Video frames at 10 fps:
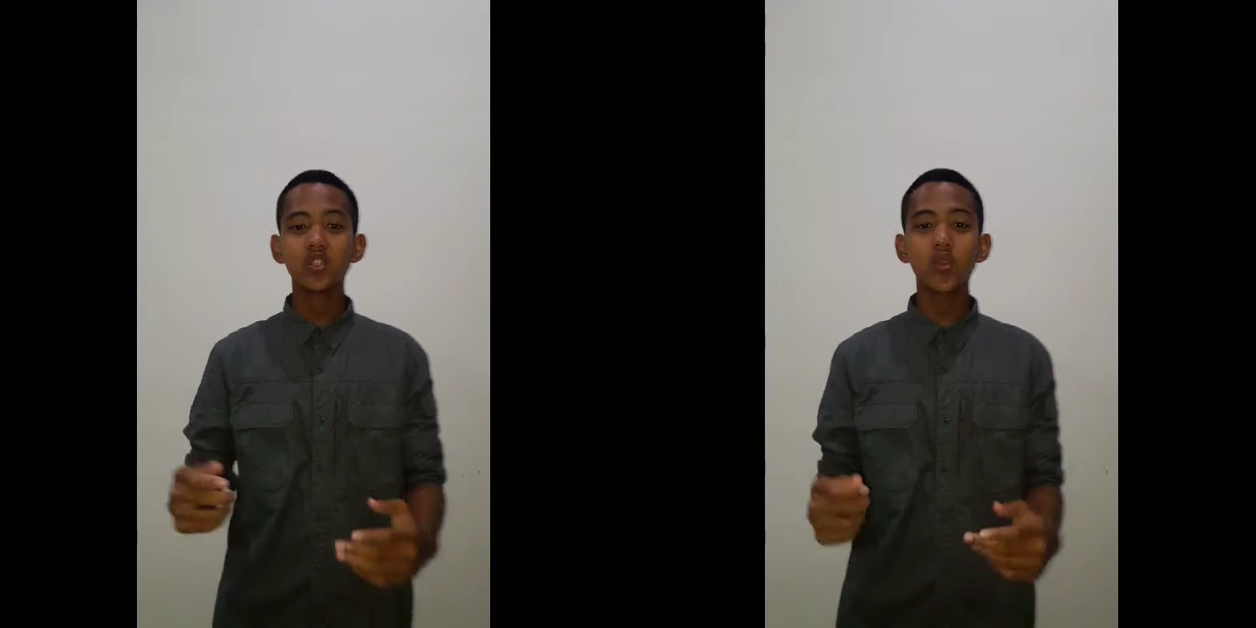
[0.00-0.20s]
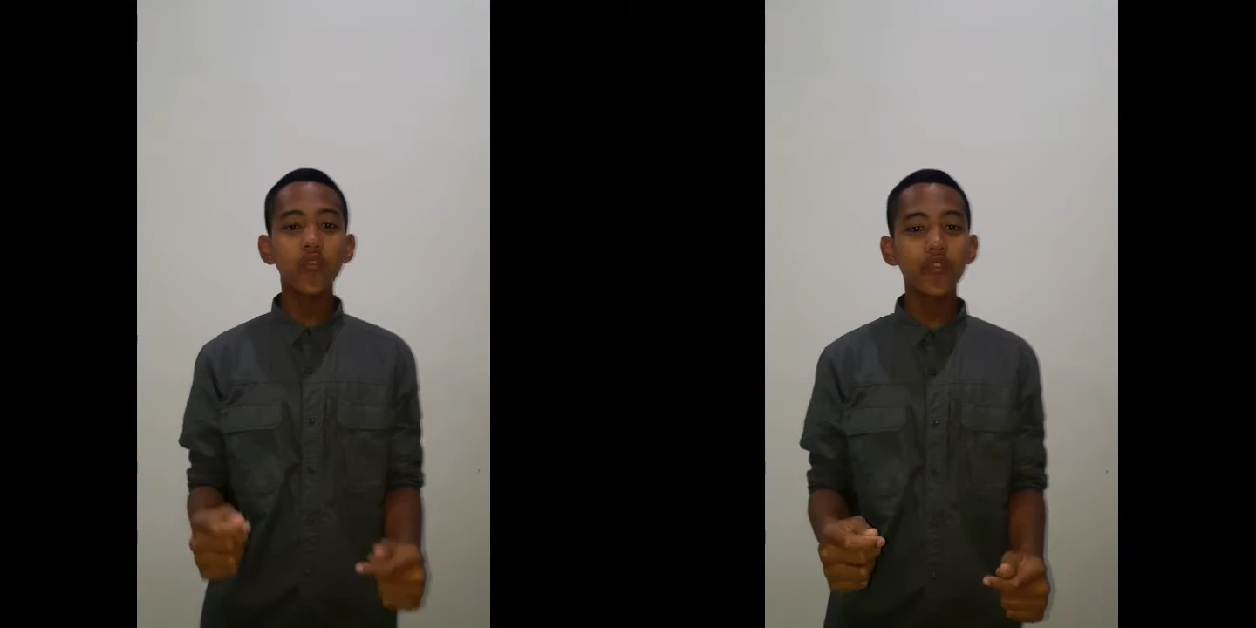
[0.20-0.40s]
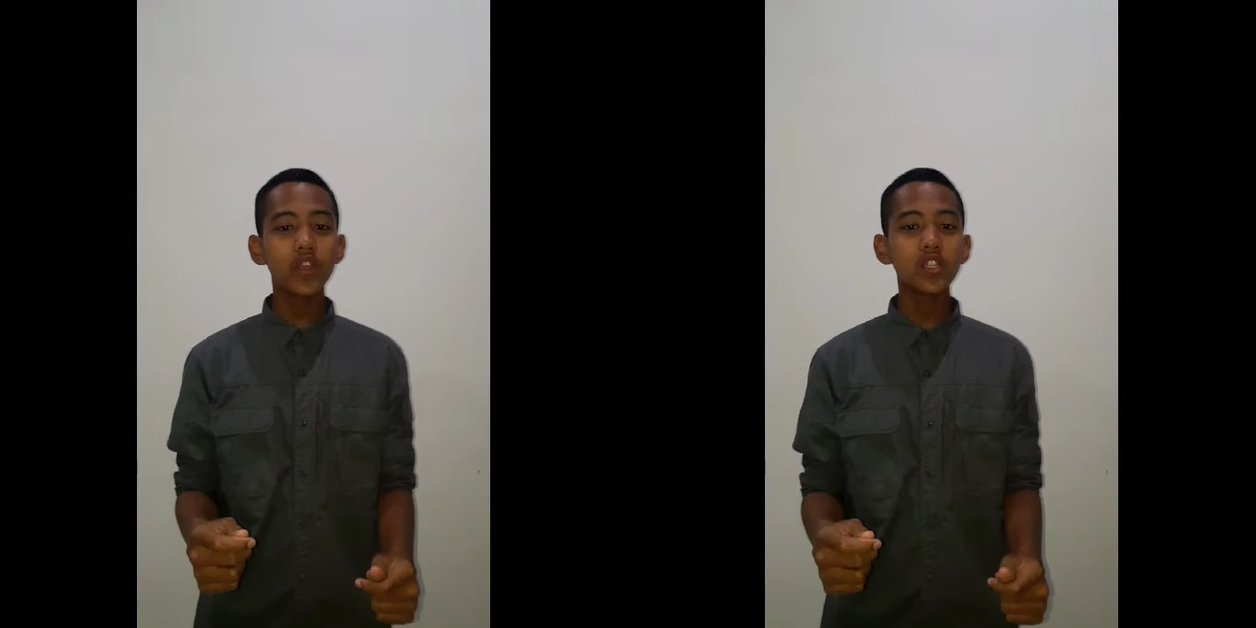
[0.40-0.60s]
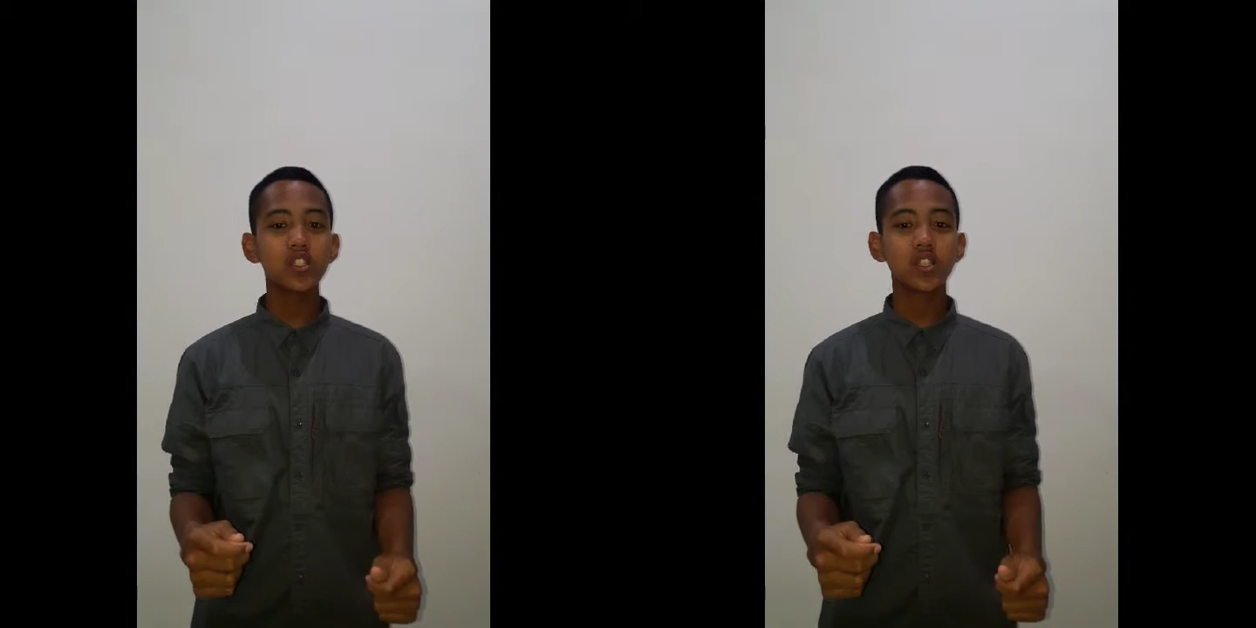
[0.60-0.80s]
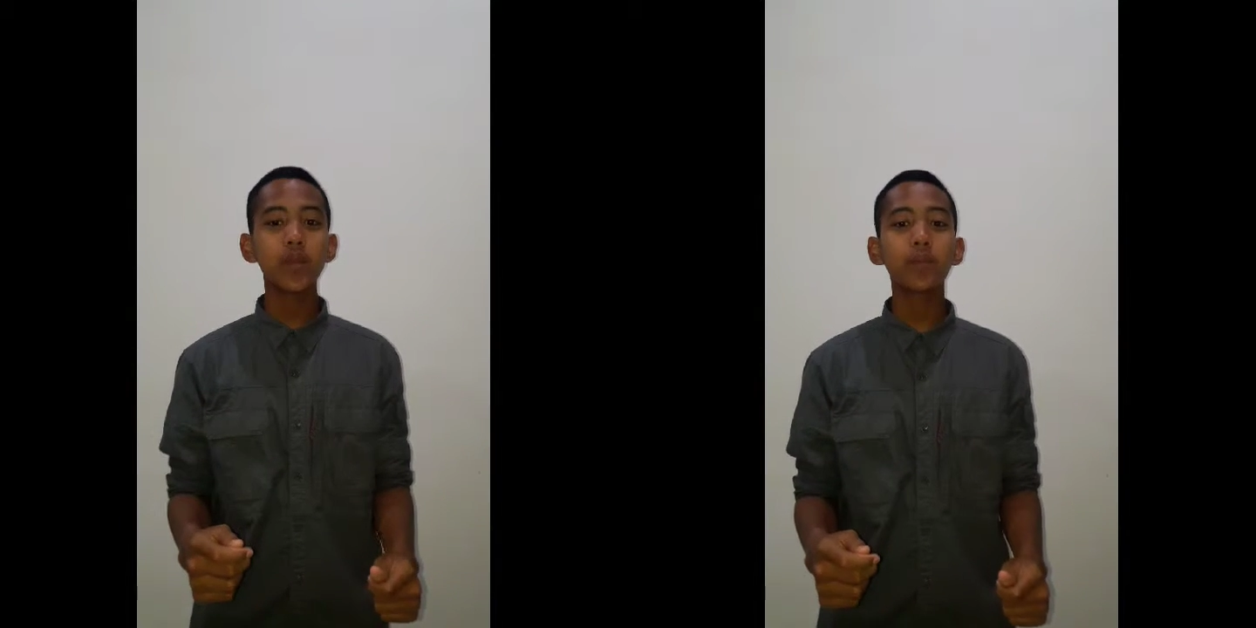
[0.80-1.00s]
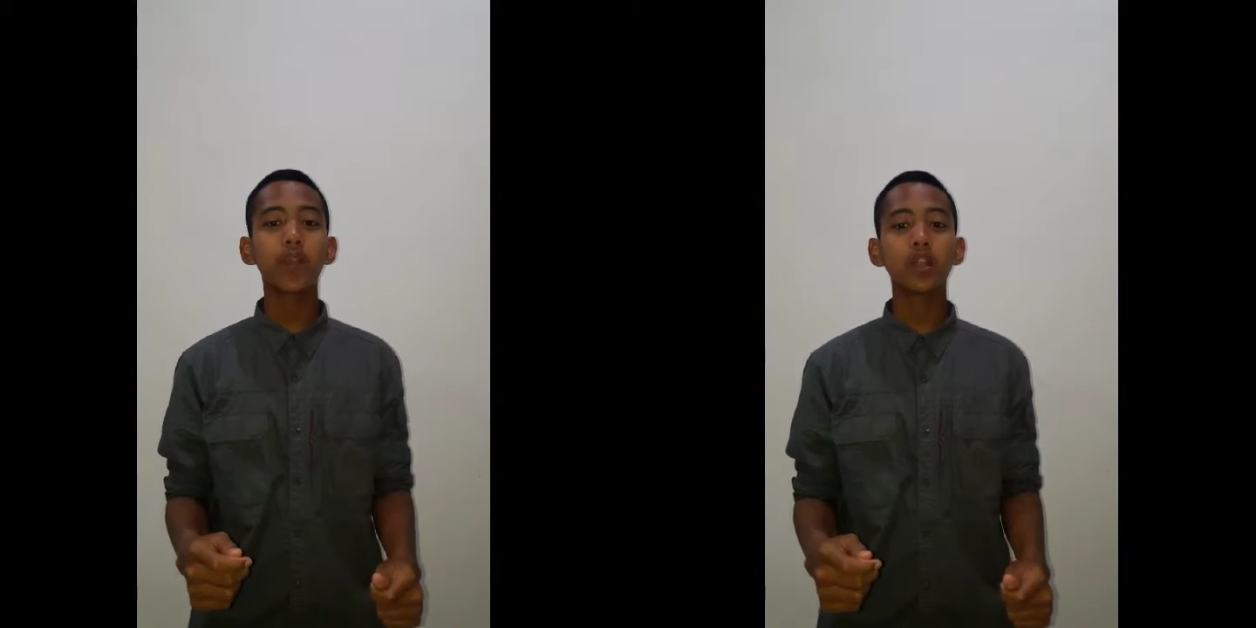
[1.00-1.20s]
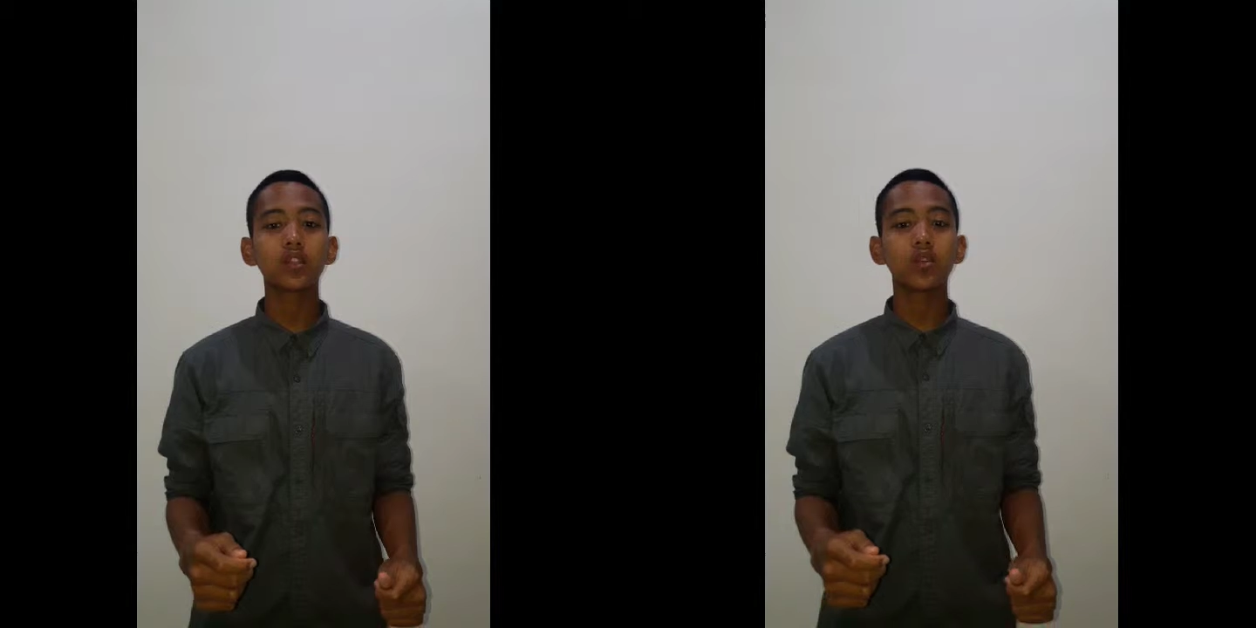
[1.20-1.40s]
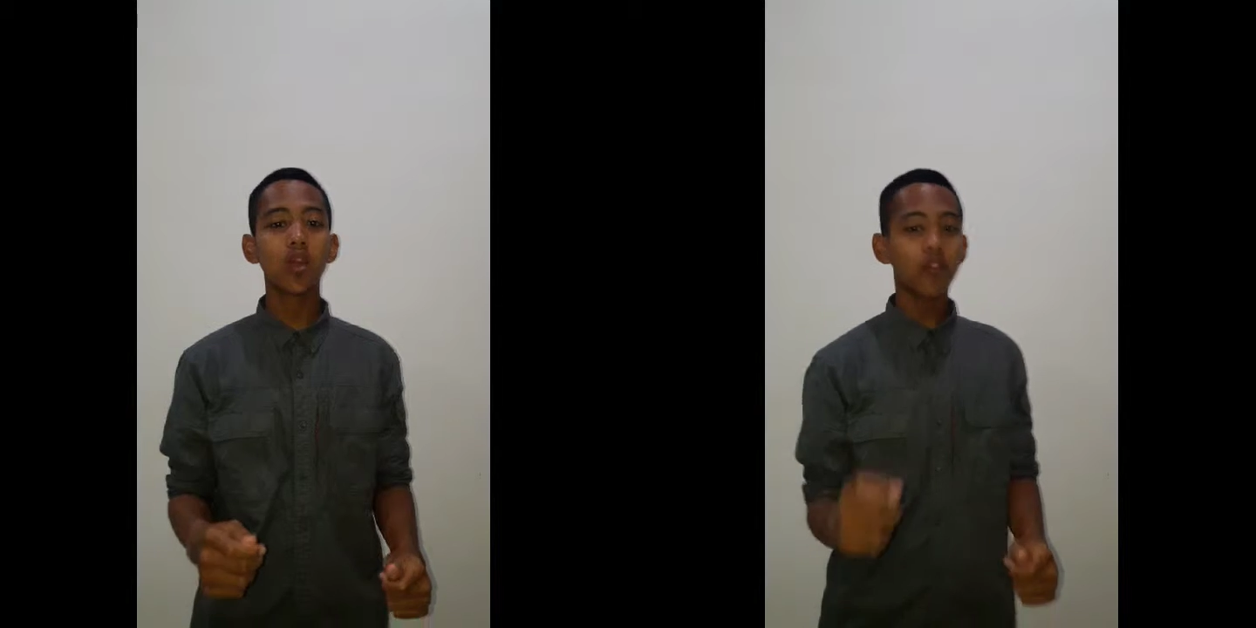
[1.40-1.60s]
surface
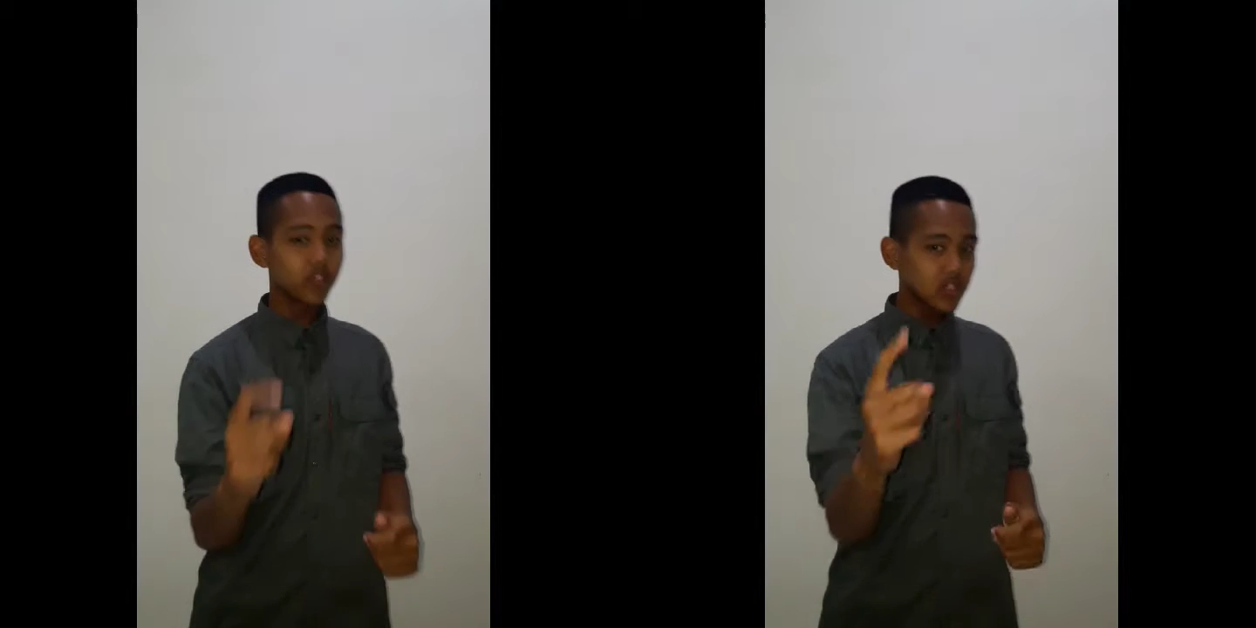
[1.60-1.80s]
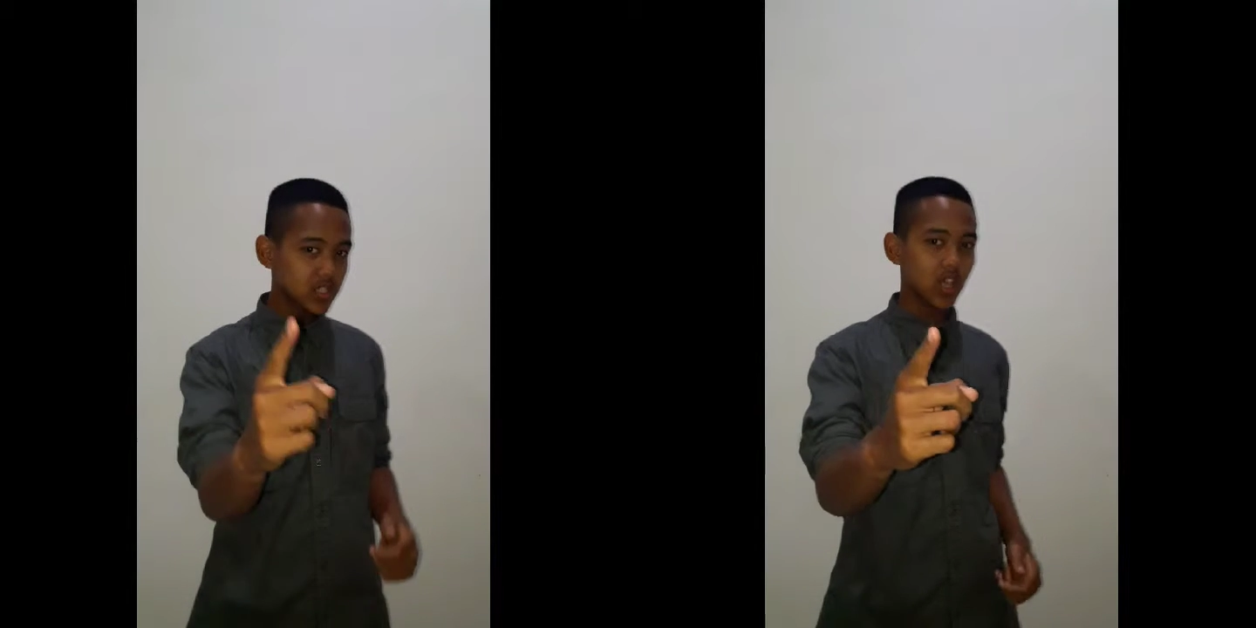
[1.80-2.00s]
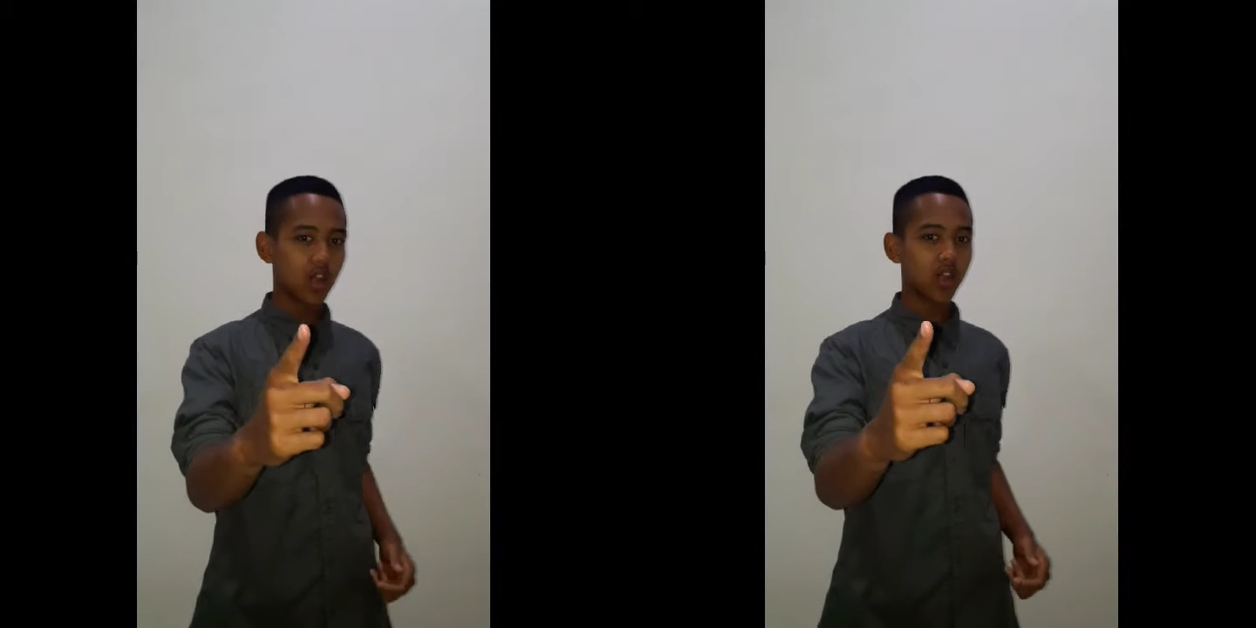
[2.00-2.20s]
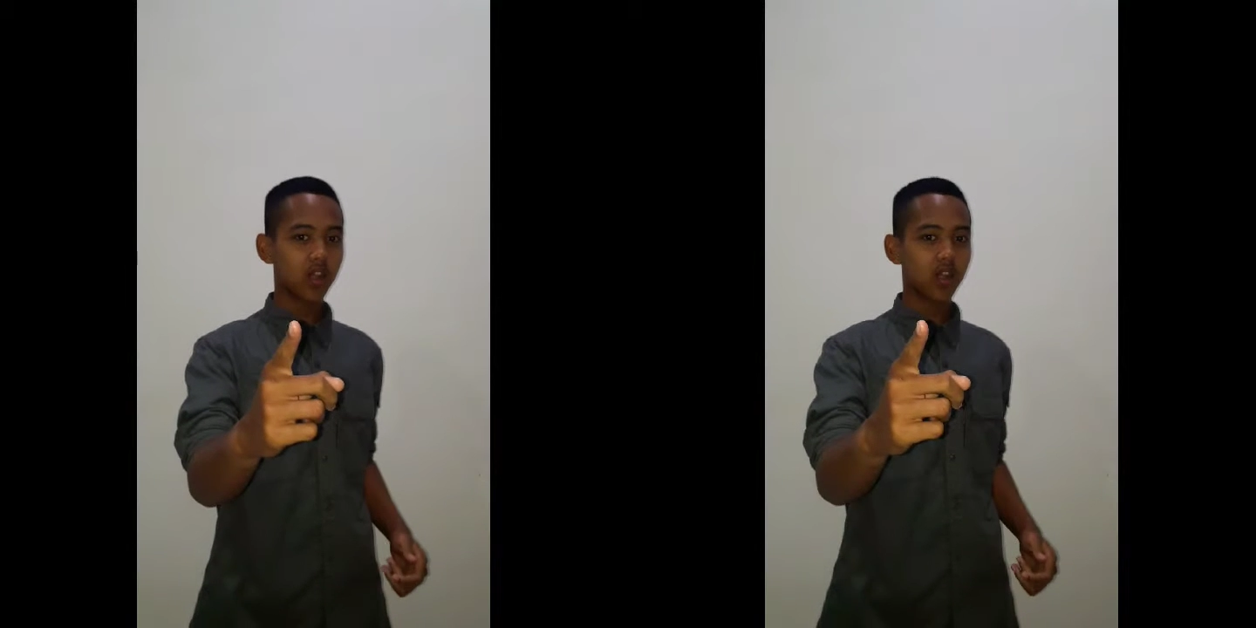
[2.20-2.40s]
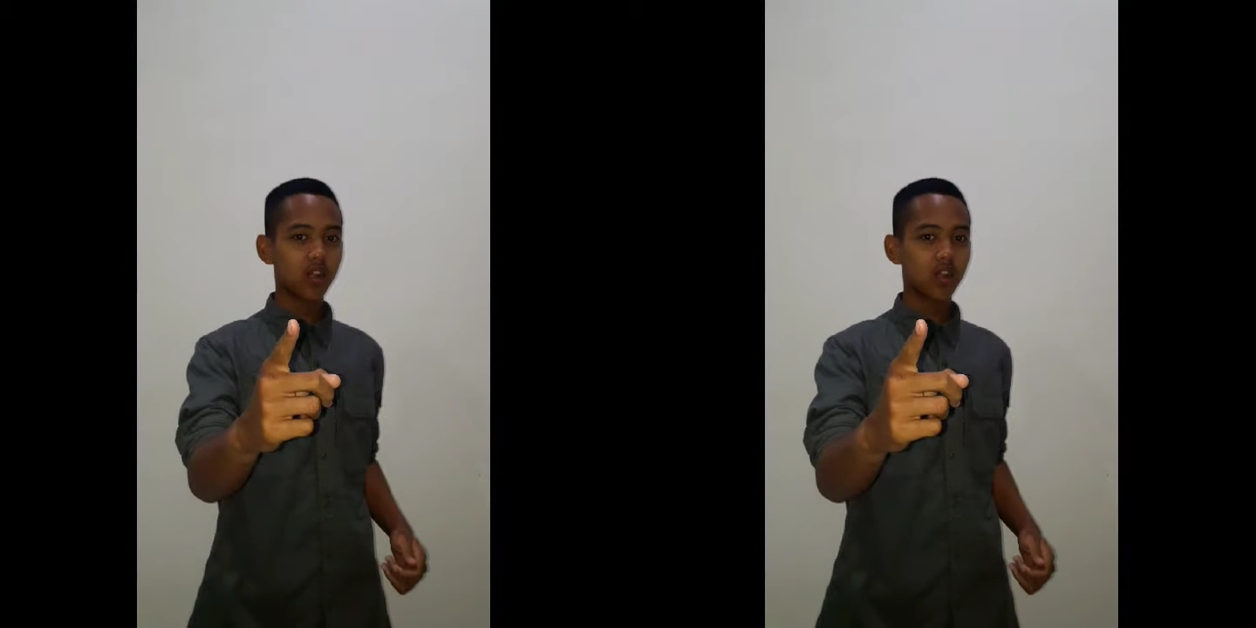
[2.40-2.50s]
temperature of the star.